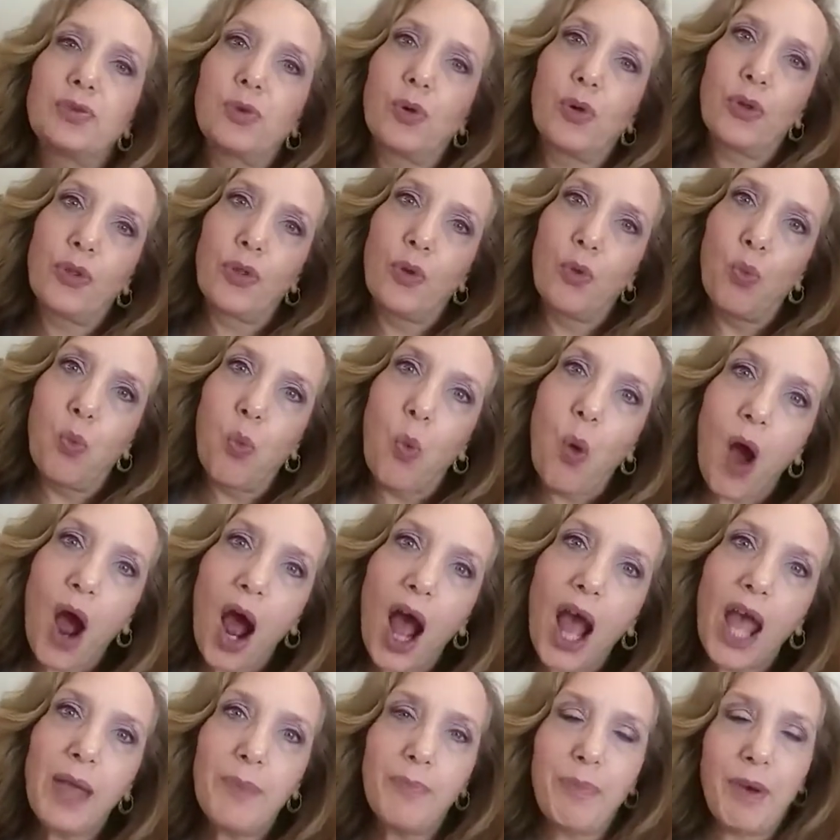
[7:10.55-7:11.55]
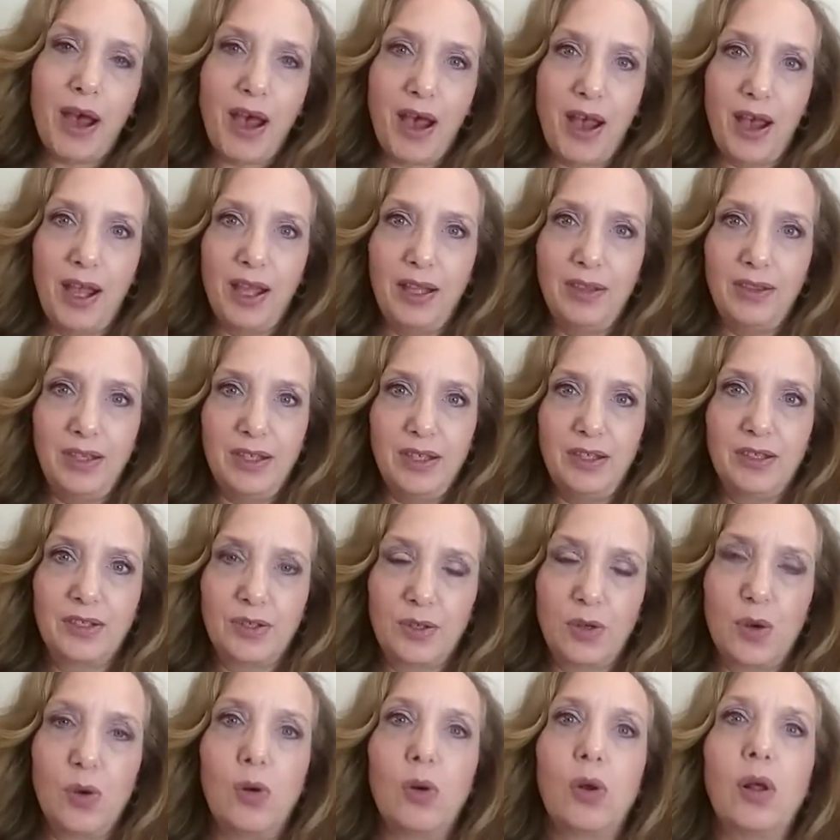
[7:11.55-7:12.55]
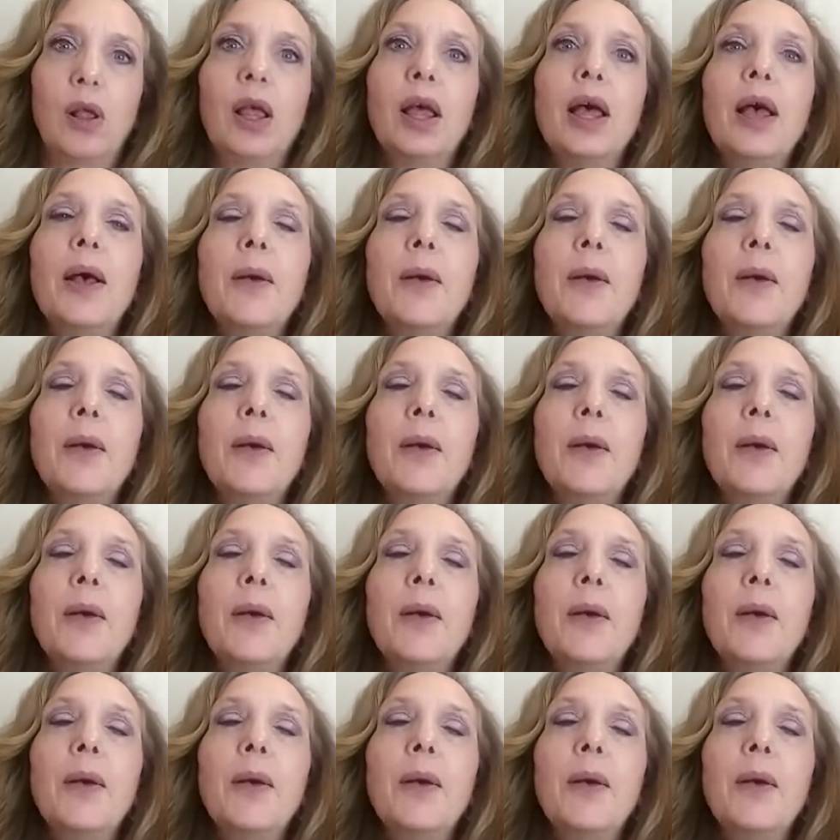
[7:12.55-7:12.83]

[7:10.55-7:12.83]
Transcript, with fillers: or the why behind this goal?